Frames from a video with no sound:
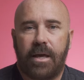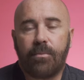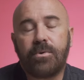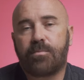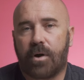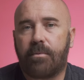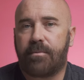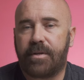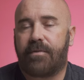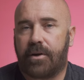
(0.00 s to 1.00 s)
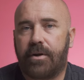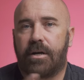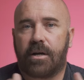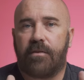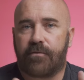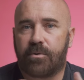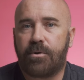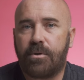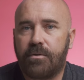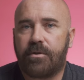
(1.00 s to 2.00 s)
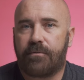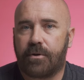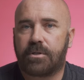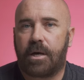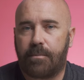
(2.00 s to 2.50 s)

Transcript: It was probably very uncomfortable the first